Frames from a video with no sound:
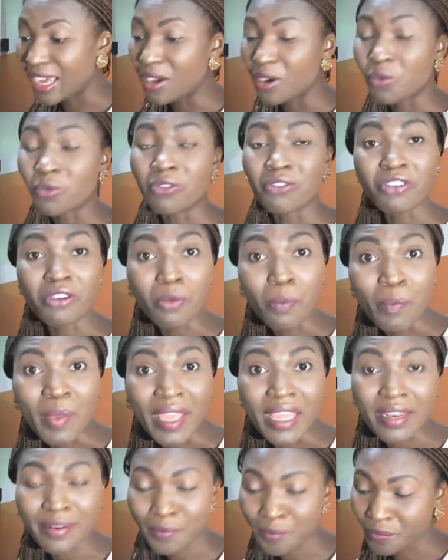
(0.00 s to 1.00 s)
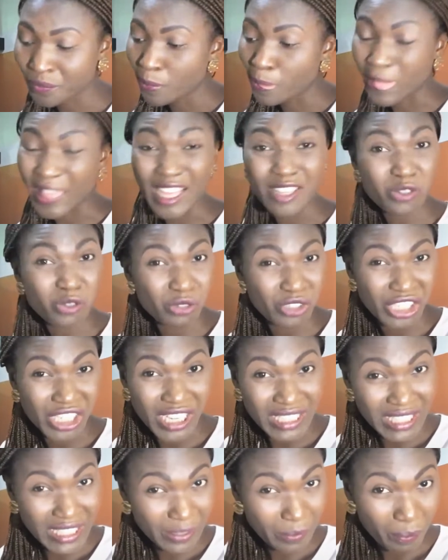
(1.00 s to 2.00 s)
will feel pain,
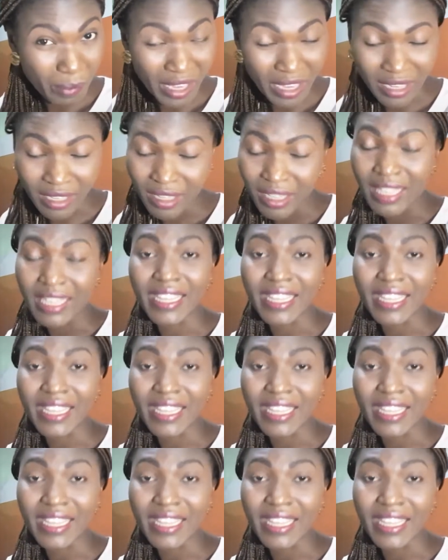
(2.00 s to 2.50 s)
excruciating pain.